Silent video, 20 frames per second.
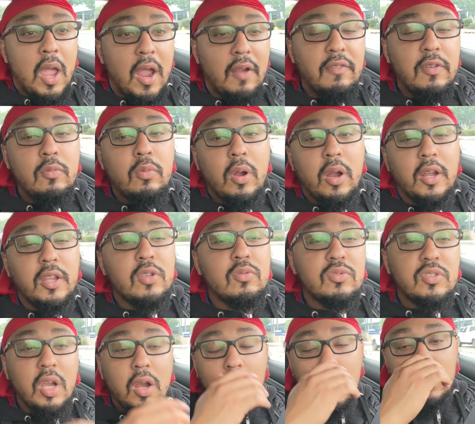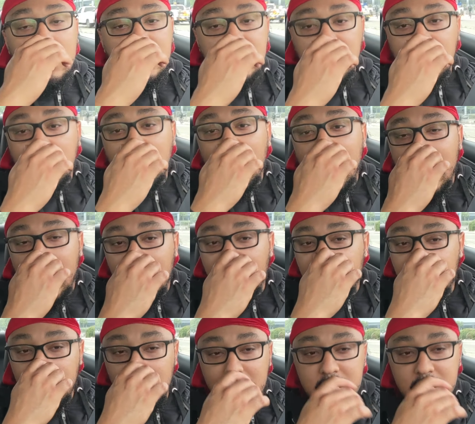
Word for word: Everywhere you turn is a lie,